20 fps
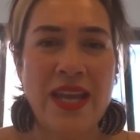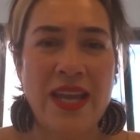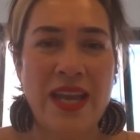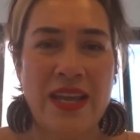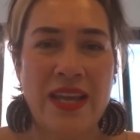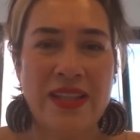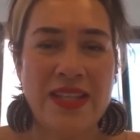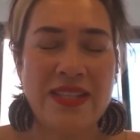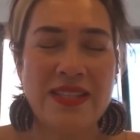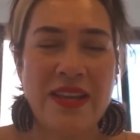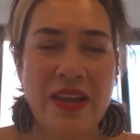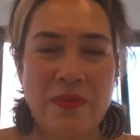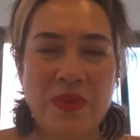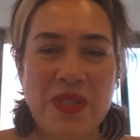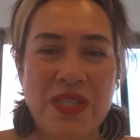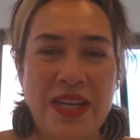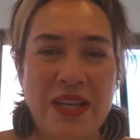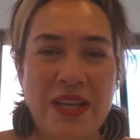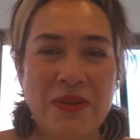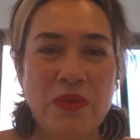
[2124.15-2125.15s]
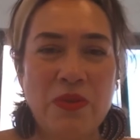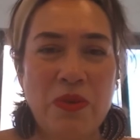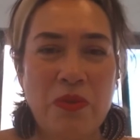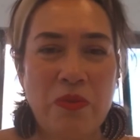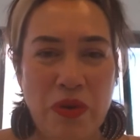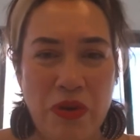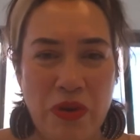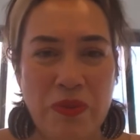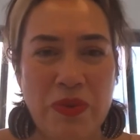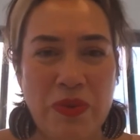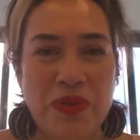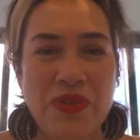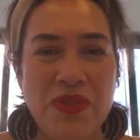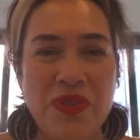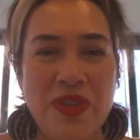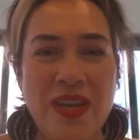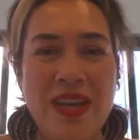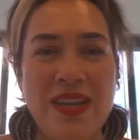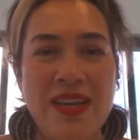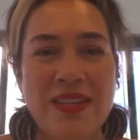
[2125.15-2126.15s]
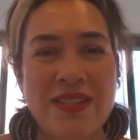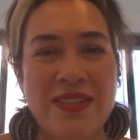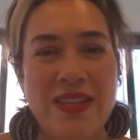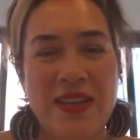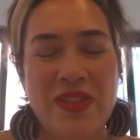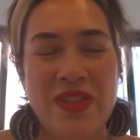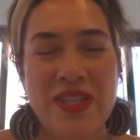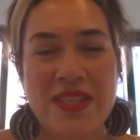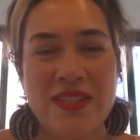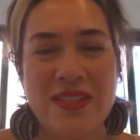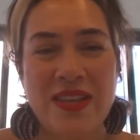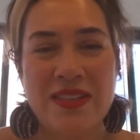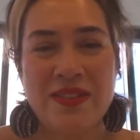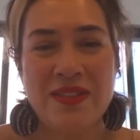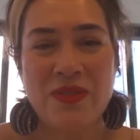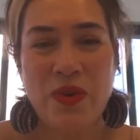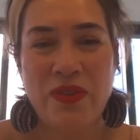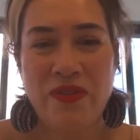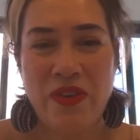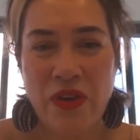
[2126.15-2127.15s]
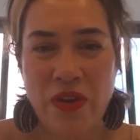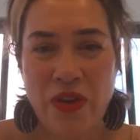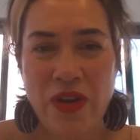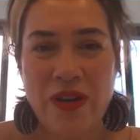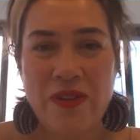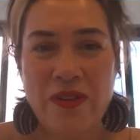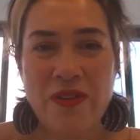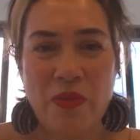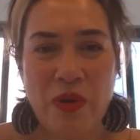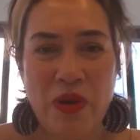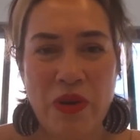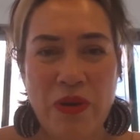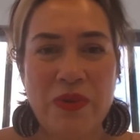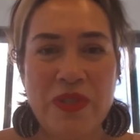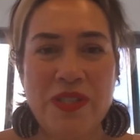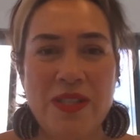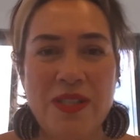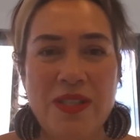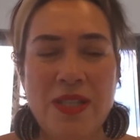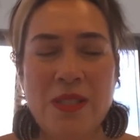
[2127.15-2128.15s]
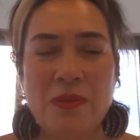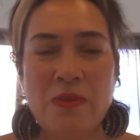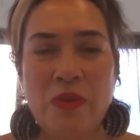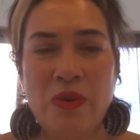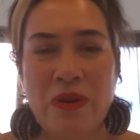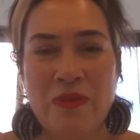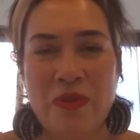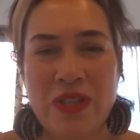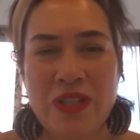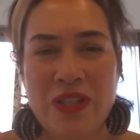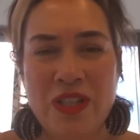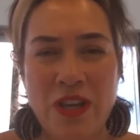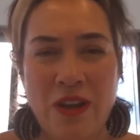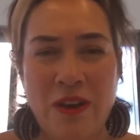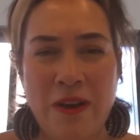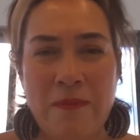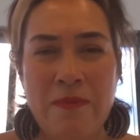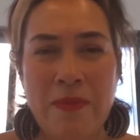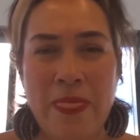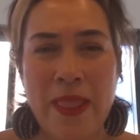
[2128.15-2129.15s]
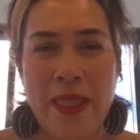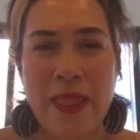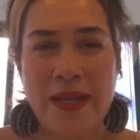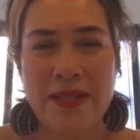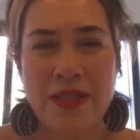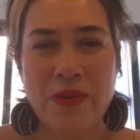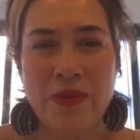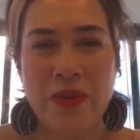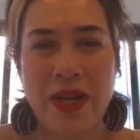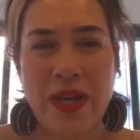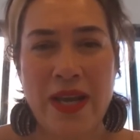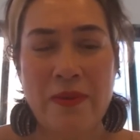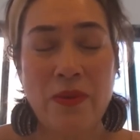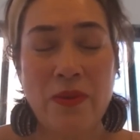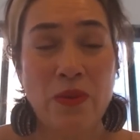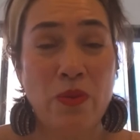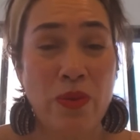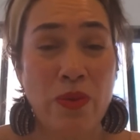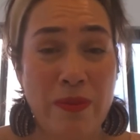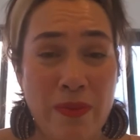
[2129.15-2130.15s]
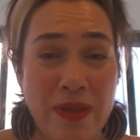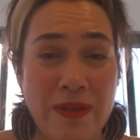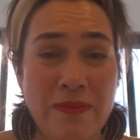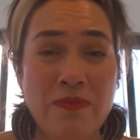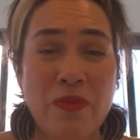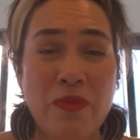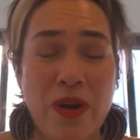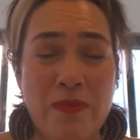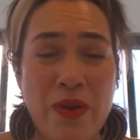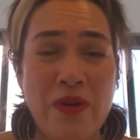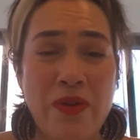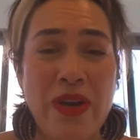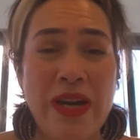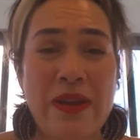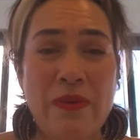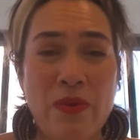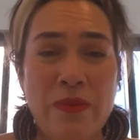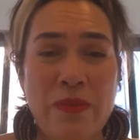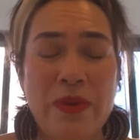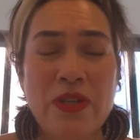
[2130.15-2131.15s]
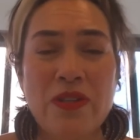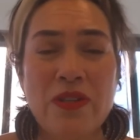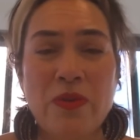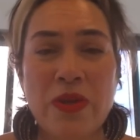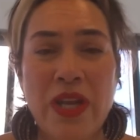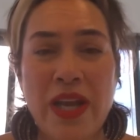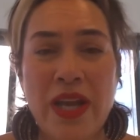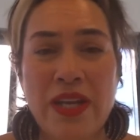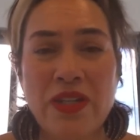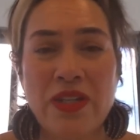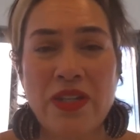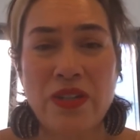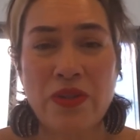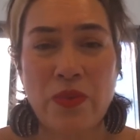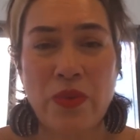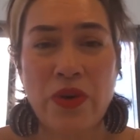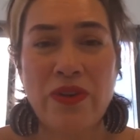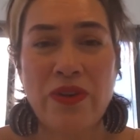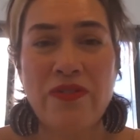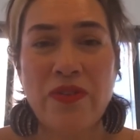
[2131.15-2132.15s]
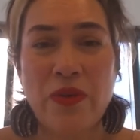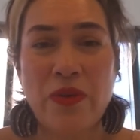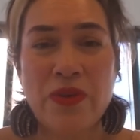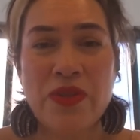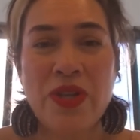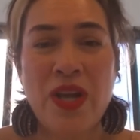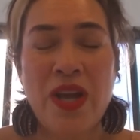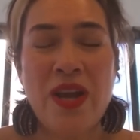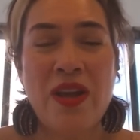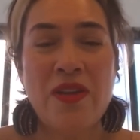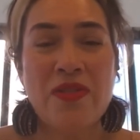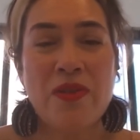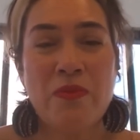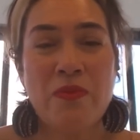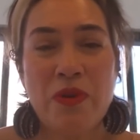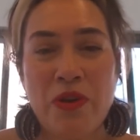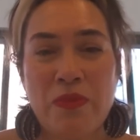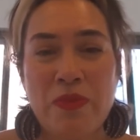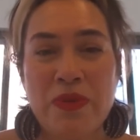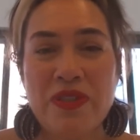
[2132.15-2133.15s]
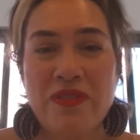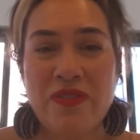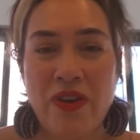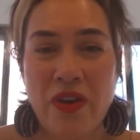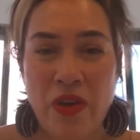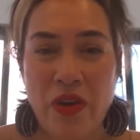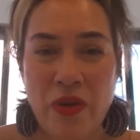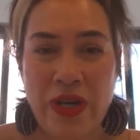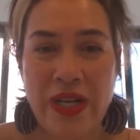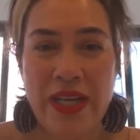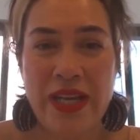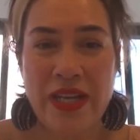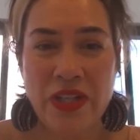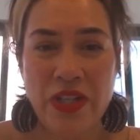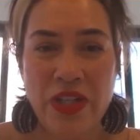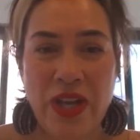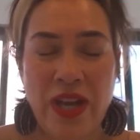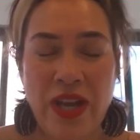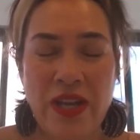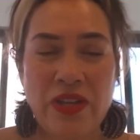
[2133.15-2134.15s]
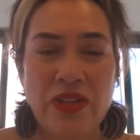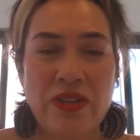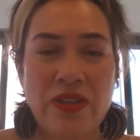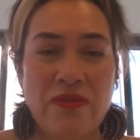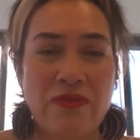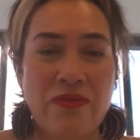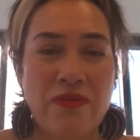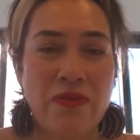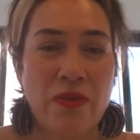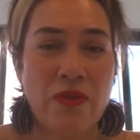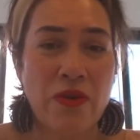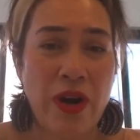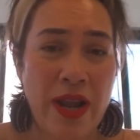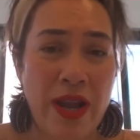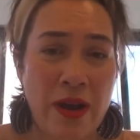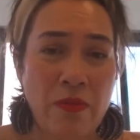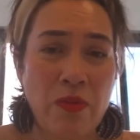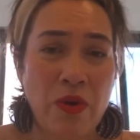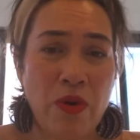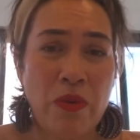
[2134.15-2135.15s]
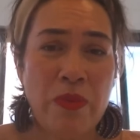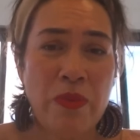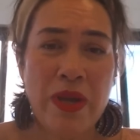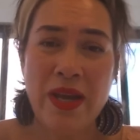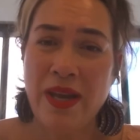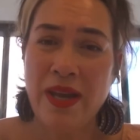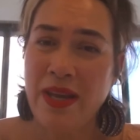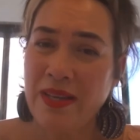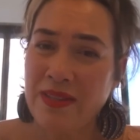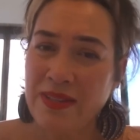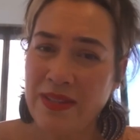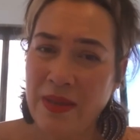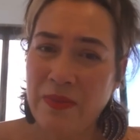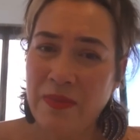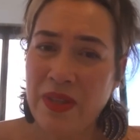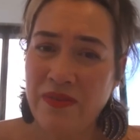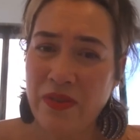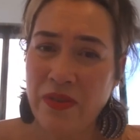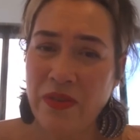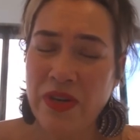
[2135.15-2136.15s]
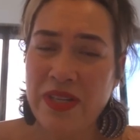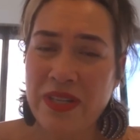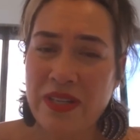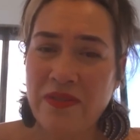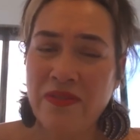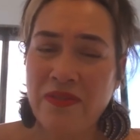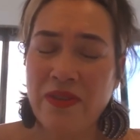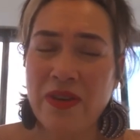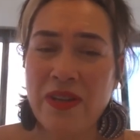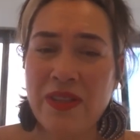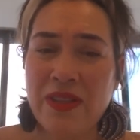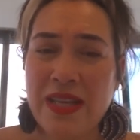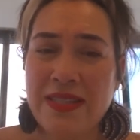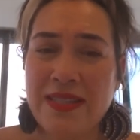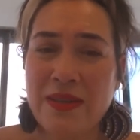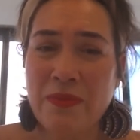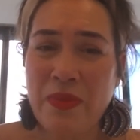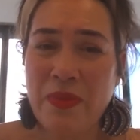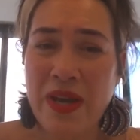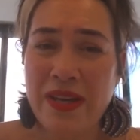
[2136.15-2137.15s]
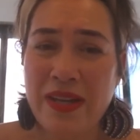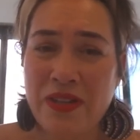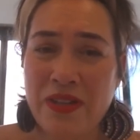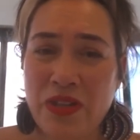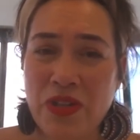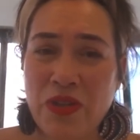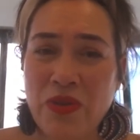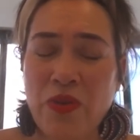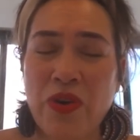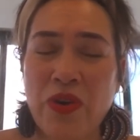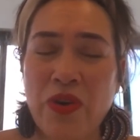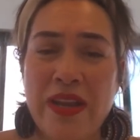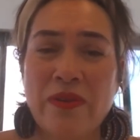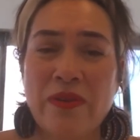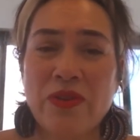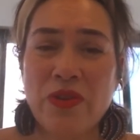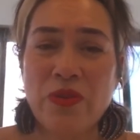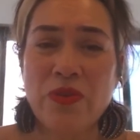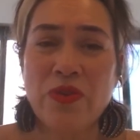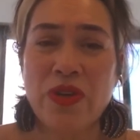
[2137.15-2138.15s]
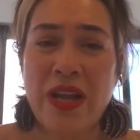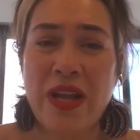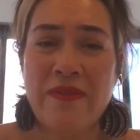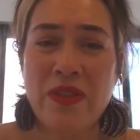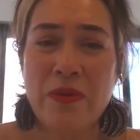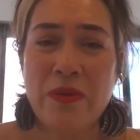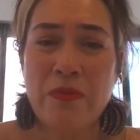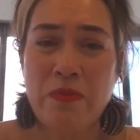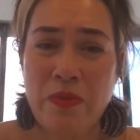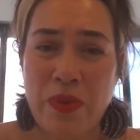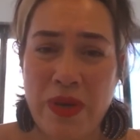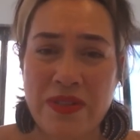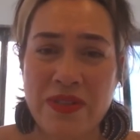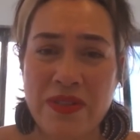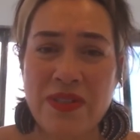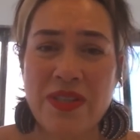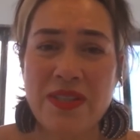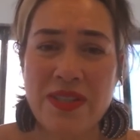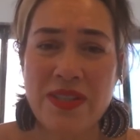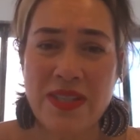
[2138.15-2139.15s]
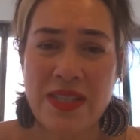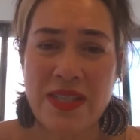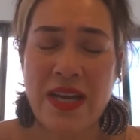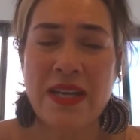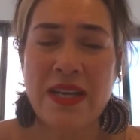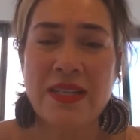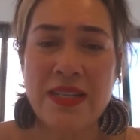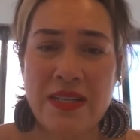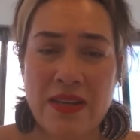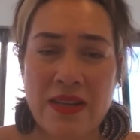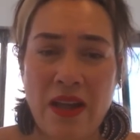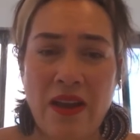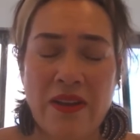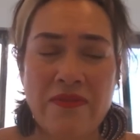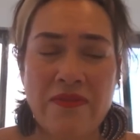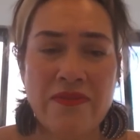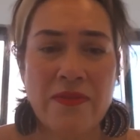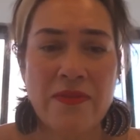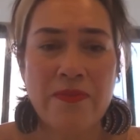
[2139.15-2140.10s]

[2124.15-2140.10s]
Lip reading: And this comes down to a purpose. So at this, as we've heard, the purpose at this moment in time is to enable women, primarily women, to engage in the workforce. The purpose for early education for our mob is something very different, and that's about ensuring our children have the best start in life.